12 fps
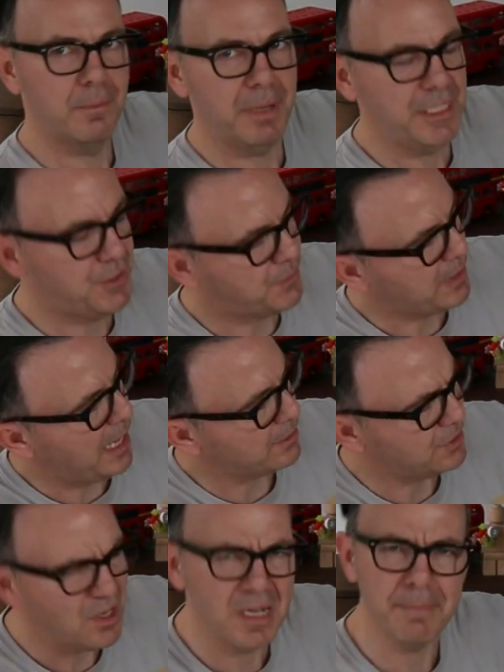good piece for
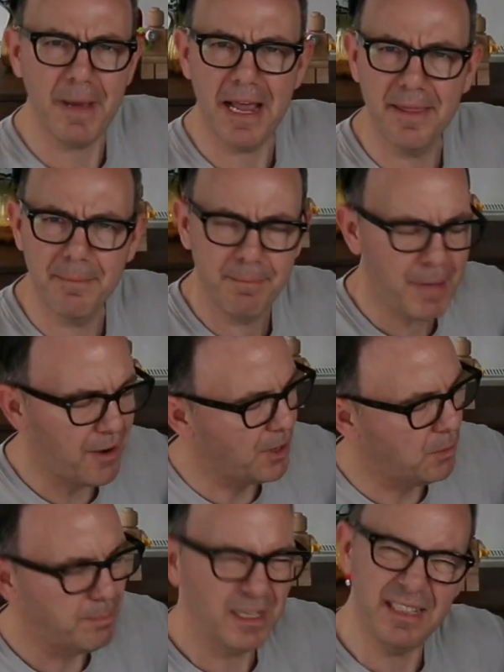count, certainly better than
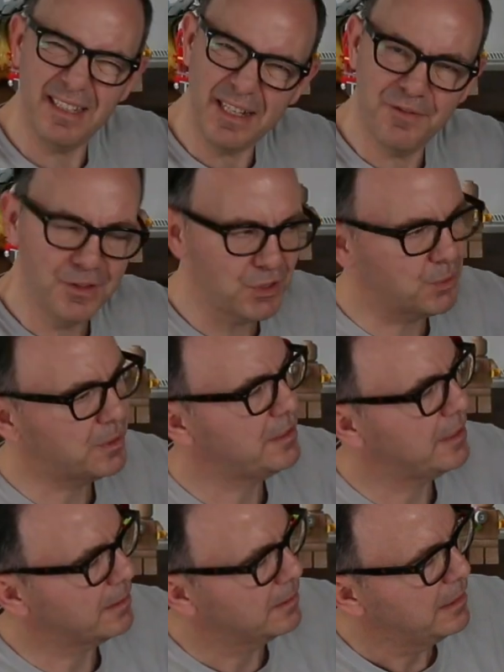Mario, but it's a different sort of
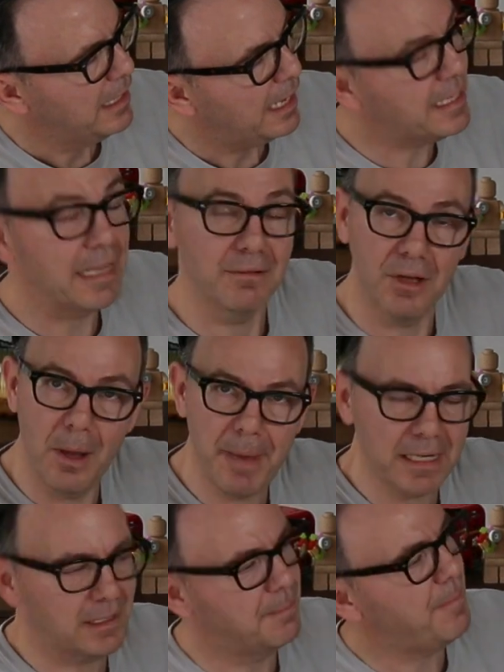thing. And again, going
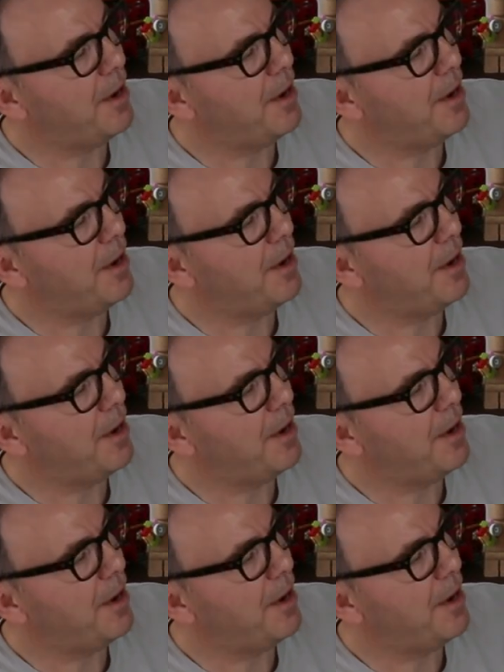back to